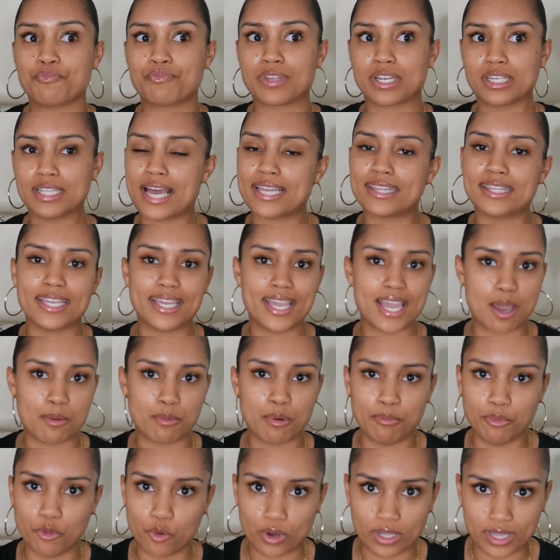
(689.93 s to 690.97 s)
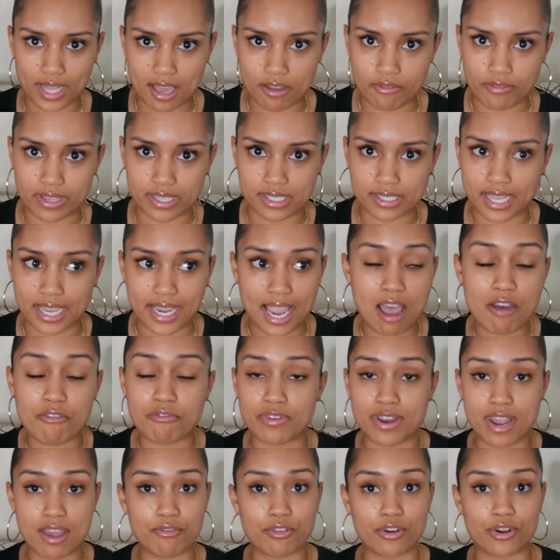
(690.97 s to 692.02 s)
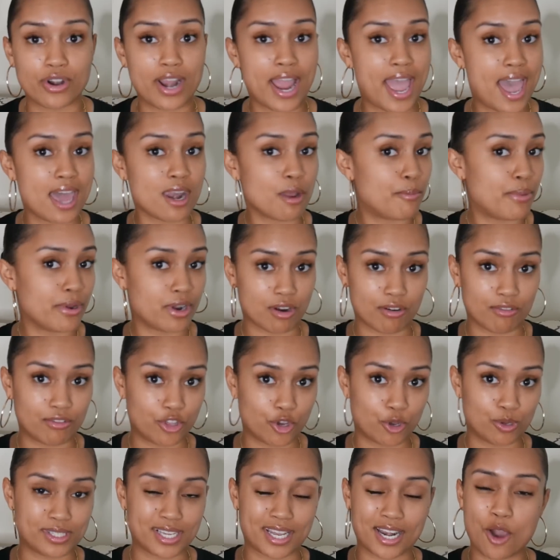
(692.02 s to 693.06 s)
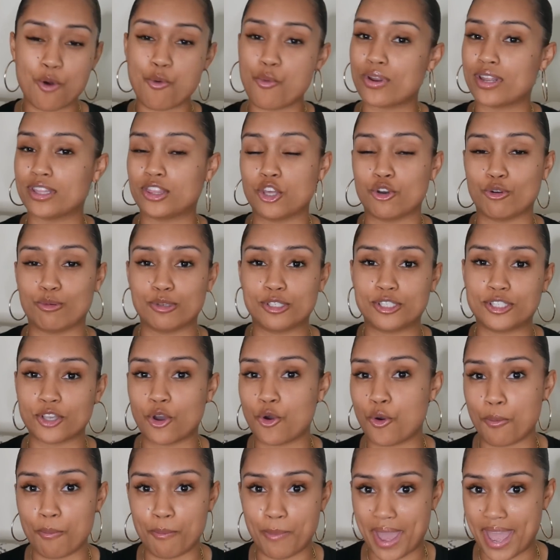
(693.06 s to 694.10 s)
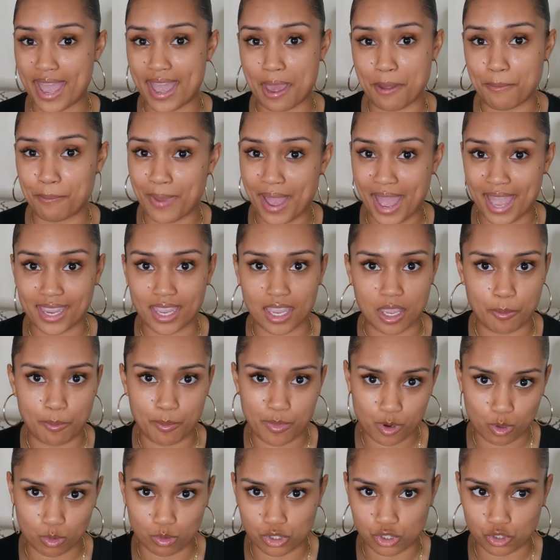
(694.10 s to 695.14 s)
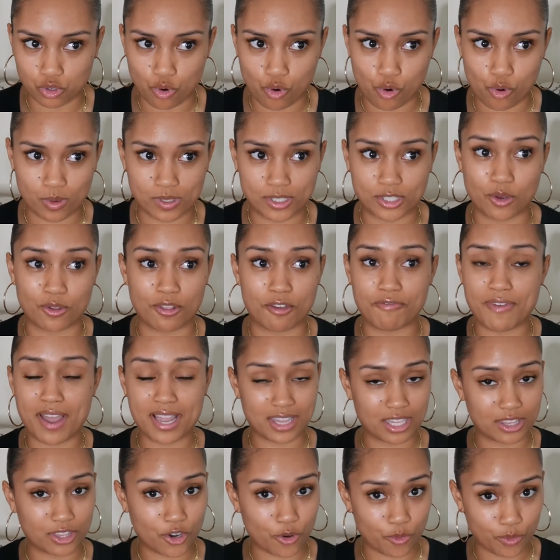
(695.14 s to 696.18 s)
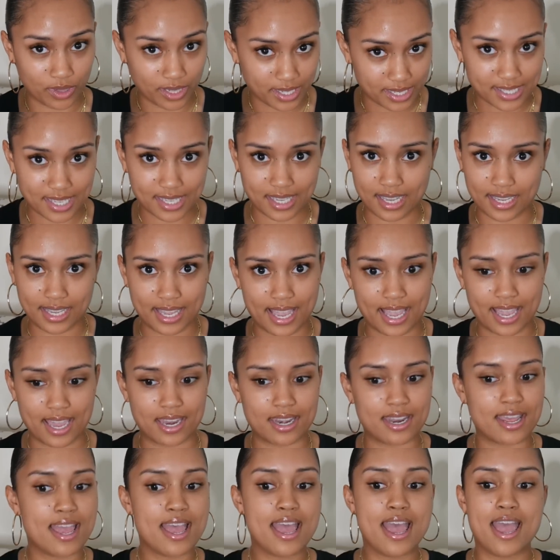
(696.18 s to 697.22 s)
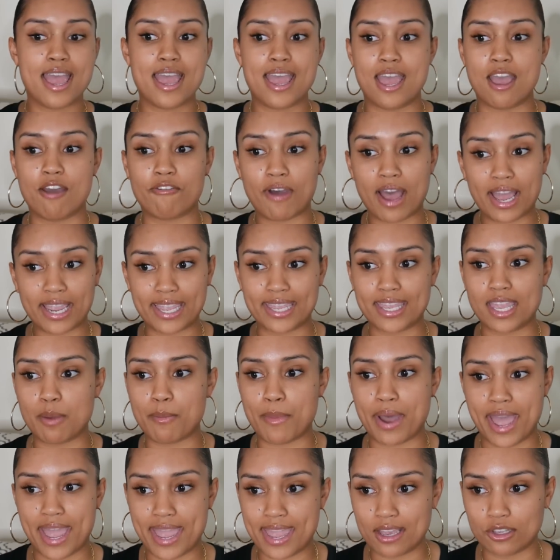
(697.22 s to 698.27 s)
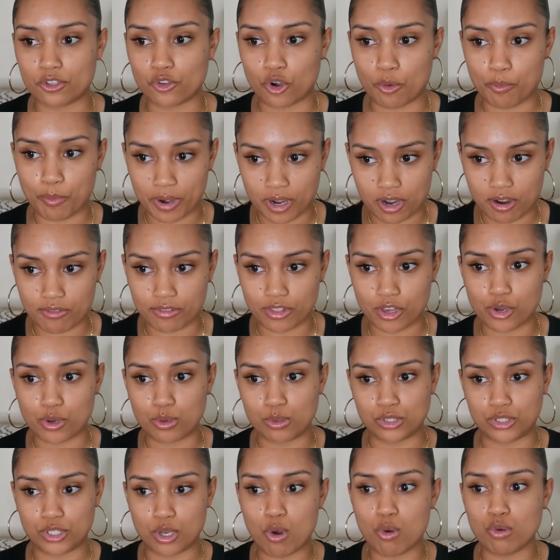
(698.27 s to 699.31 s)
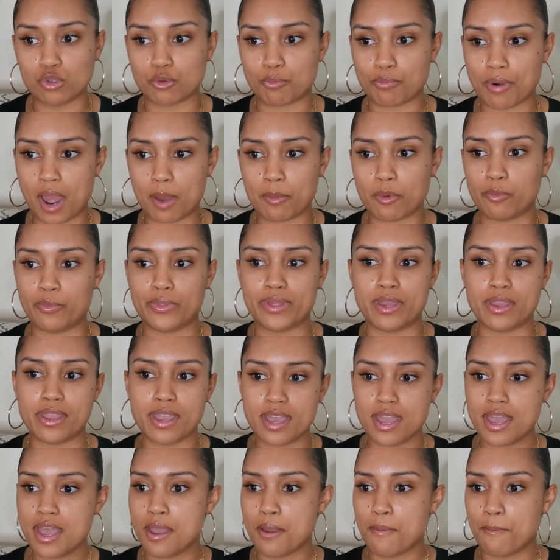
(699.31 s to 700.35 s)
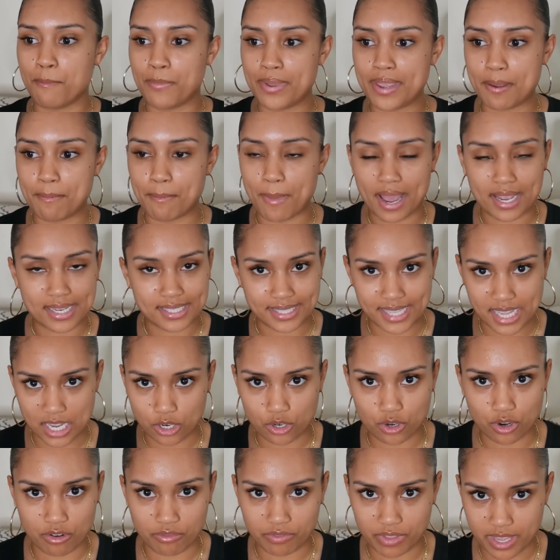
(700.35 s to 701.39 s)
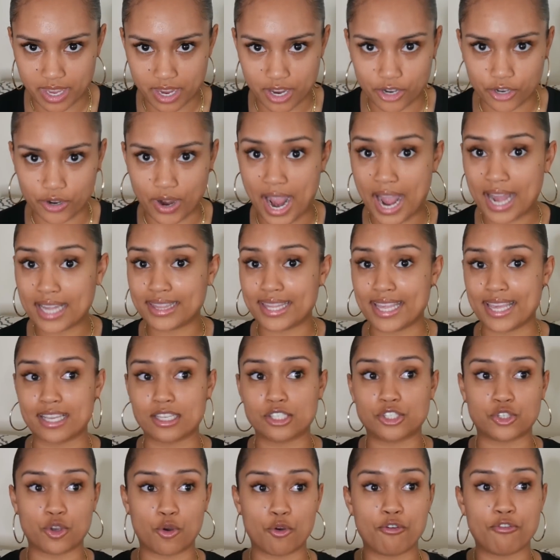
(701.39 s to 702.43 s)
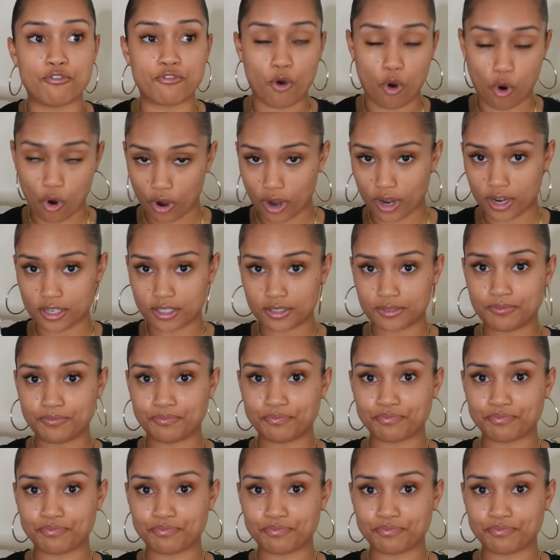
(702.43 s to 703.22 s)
like the Gamma Blue 11s, like I've never had a pair of those, and I wanted those so bad back in middle school. So the fact that they're releasing again, if I can get my hands on a pair of those would probably be my sneaker of the year. I think so far,